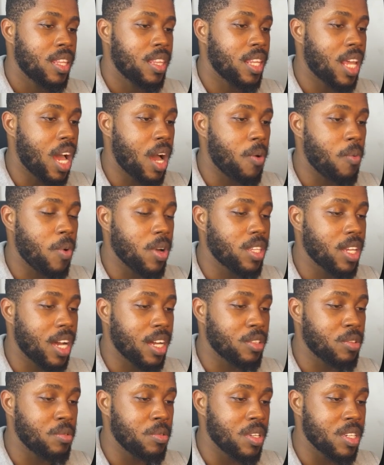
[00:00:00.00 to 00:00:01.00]
Now, what
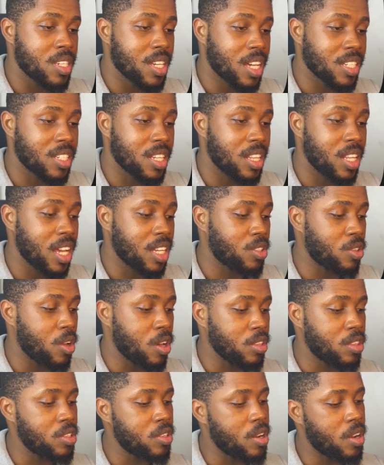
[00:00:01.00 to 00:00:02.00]
I'll do is I'll select
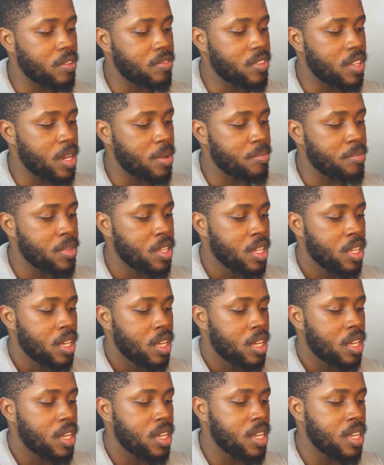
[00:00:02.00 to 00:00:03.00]
all three of them,
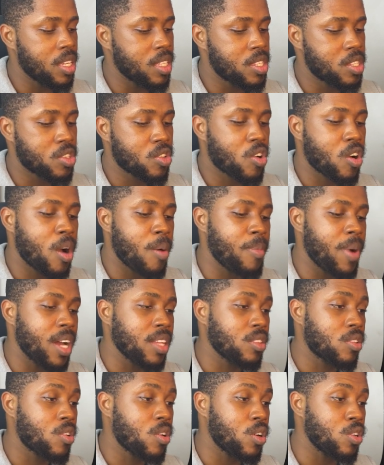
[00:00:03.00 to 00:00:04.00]
hit
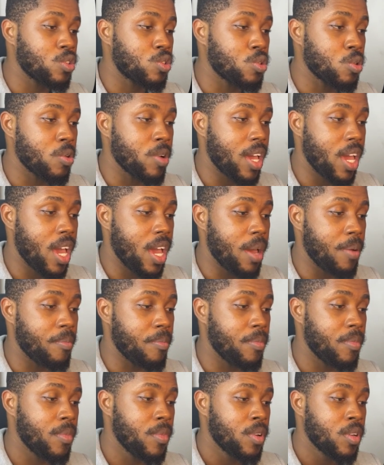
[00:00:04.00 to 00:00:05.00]
Command Control
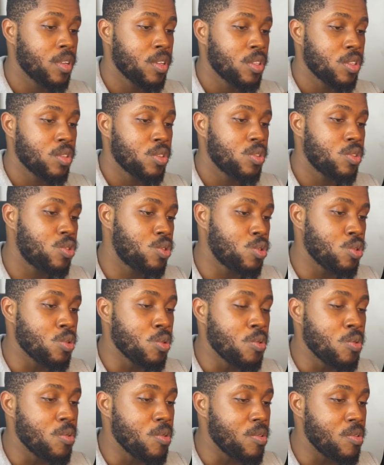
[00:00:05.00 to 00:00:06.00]
M
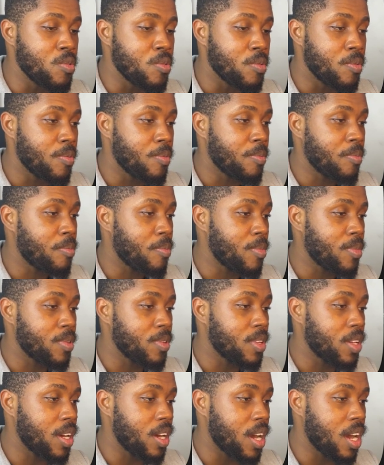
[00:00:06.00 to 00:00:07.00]
to
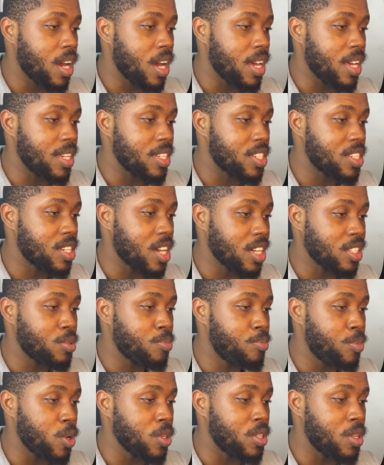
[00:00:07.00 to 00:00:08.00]
insert
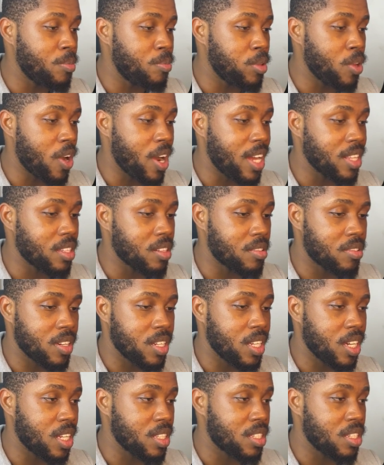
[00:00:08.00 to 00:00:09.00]
both the blur and the
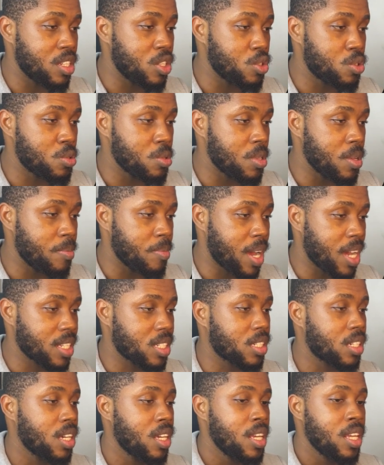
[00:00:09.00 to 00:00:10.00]
gradient into the
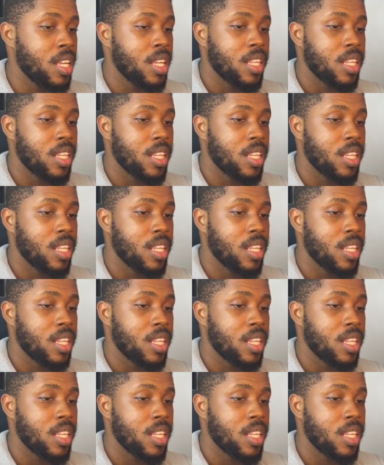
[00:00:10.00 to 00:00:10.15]
mask.